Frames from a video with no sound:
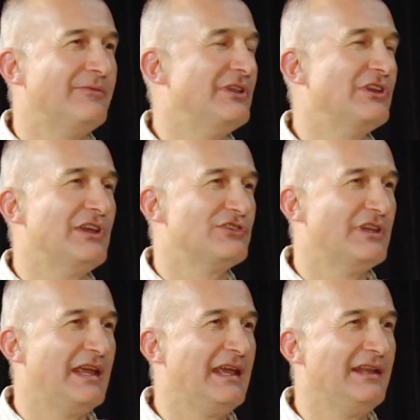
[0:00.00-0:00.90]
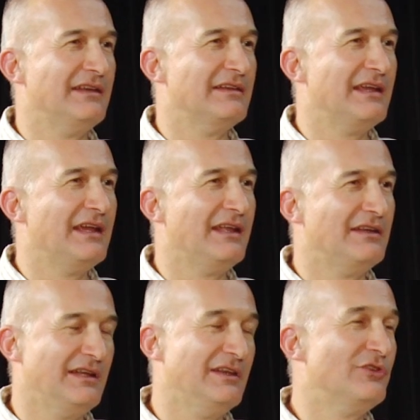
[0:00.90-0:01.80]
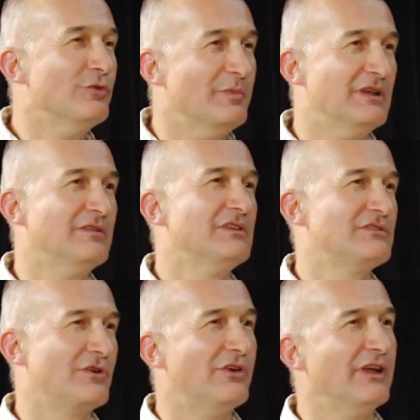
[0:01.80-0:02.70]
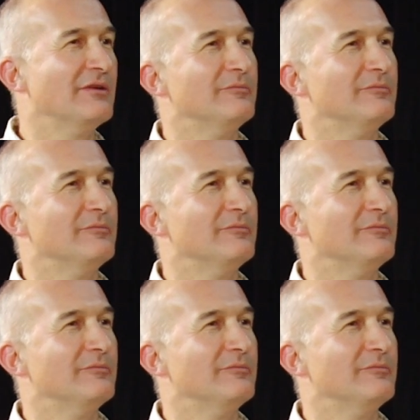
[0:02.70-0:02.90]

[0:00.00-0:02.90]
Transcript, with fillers: evaluation and, and, and human scoring?